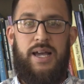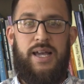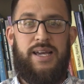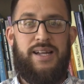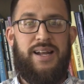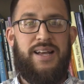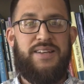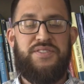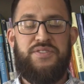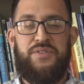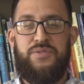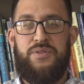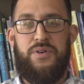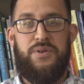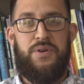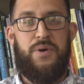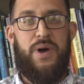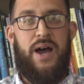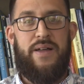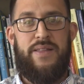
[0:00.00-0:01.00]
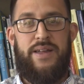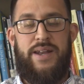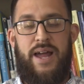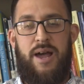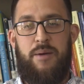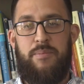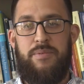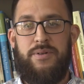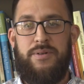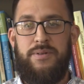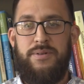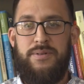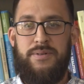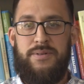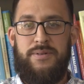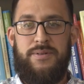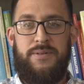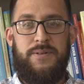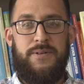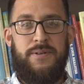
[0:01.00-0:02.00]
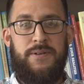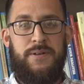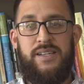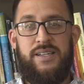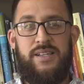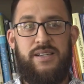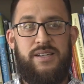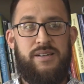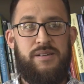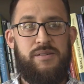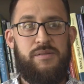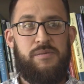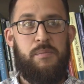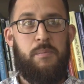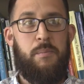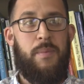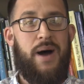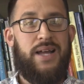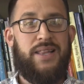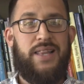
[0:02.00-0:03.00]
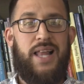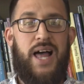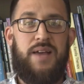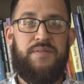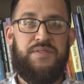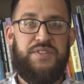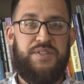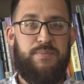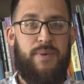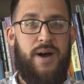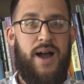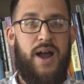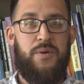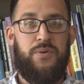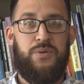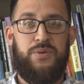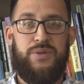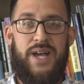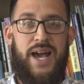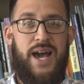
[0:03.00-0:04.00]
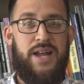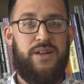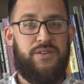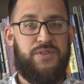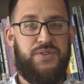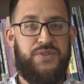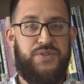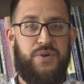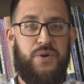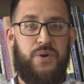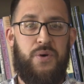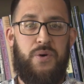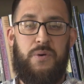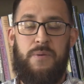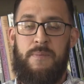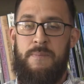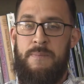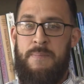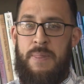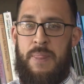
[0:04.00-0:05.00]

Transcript: and I still don't know how that happened. Uh, my life spiraled out of control.